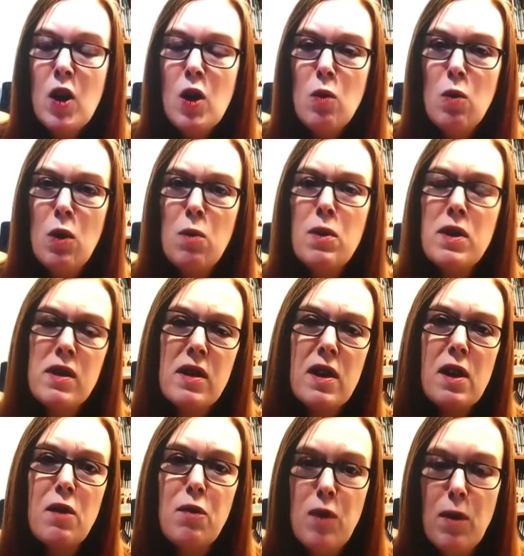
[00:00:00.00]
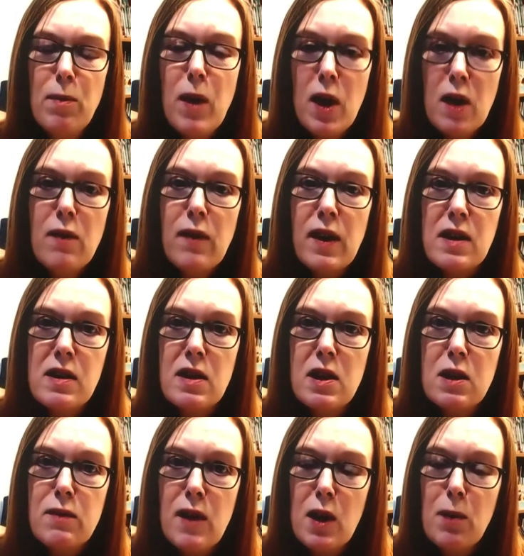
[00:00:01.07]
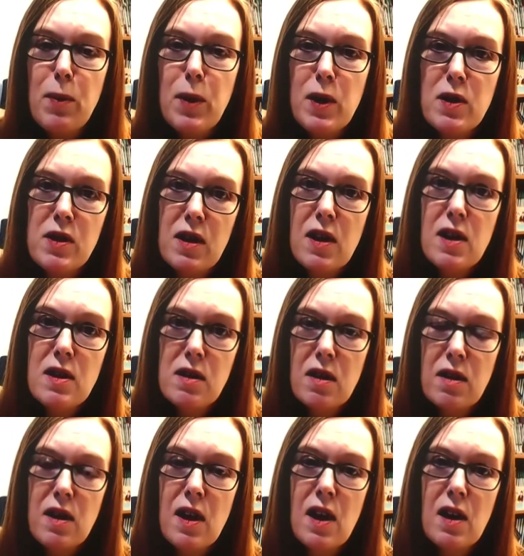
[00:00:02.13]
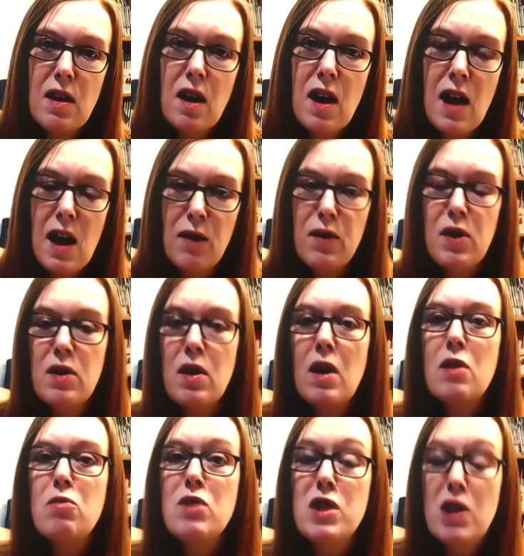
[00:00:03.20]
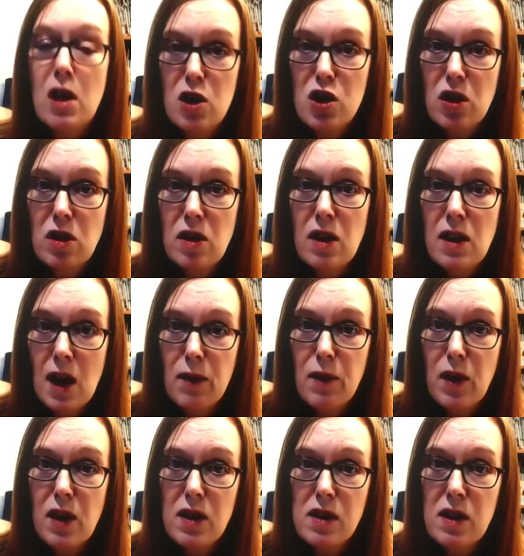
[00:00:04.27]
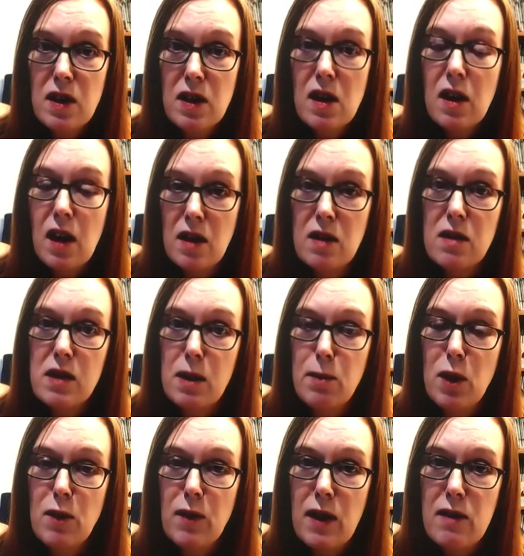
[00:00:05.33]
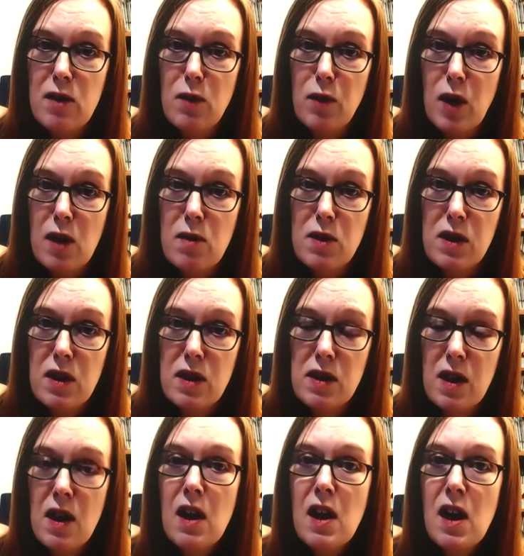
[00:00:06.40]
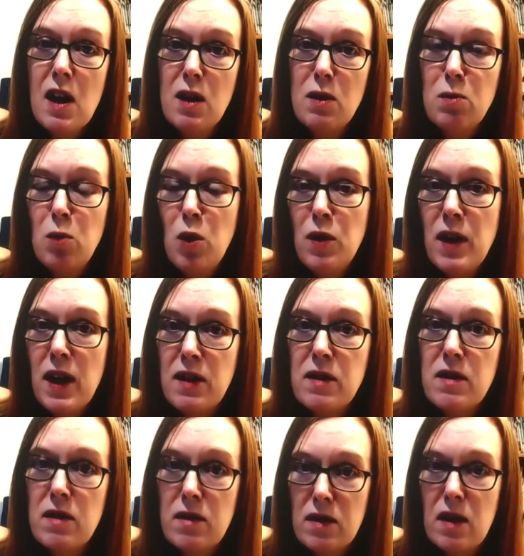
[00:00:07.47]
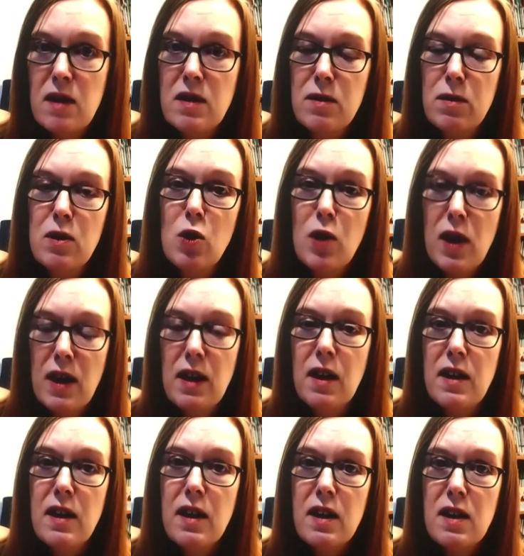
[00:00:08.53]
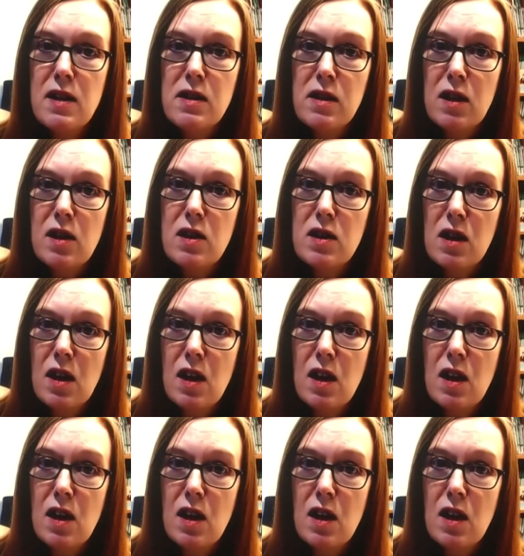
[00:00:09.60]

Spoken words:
What we're seeing from other vaccine developers is that they have a reduction in efficacy against some of the variant viruses, and what that is looking like is that